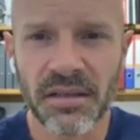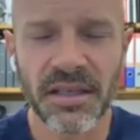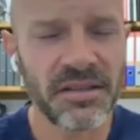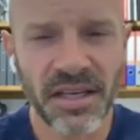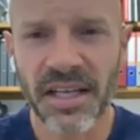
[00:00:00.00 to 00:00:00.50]

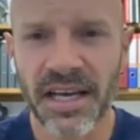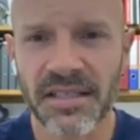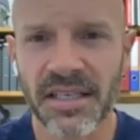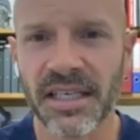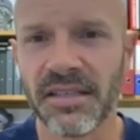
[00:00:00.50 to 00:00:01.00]
He's only
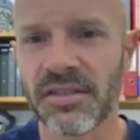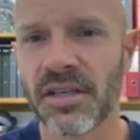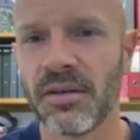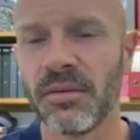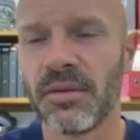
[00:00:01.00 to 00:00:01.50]
18,
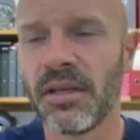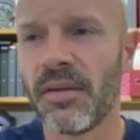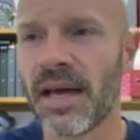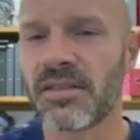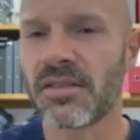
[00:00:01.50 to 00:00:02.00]
so
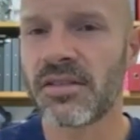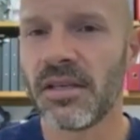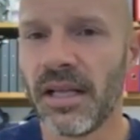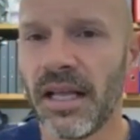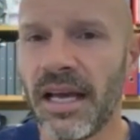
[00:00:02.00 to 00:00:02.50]
that's,
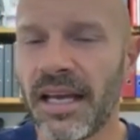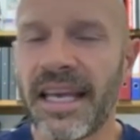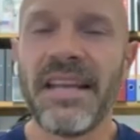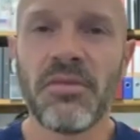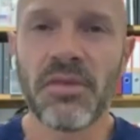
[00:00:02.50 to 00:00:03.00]

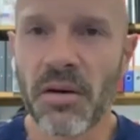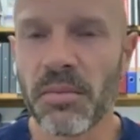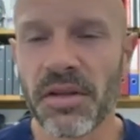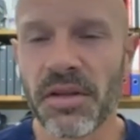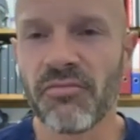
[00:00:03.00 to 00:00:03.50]
can you go in
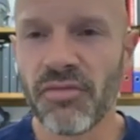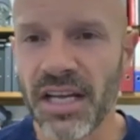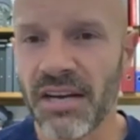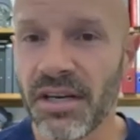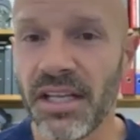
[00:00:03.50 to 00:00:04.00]
with a really,
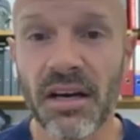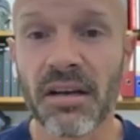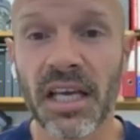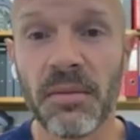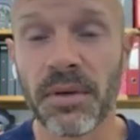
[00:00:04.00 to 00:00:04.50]
really young
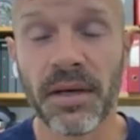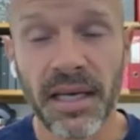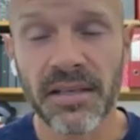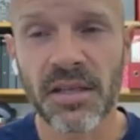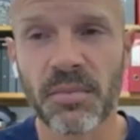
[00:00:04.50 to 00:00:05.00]
keeper
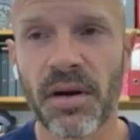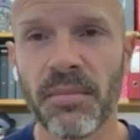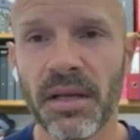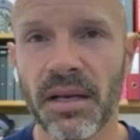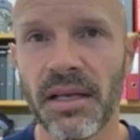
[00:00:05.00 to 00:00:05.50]
into the
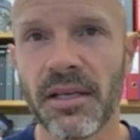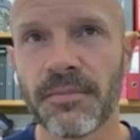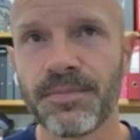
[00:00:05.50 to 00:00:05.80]
Premier League?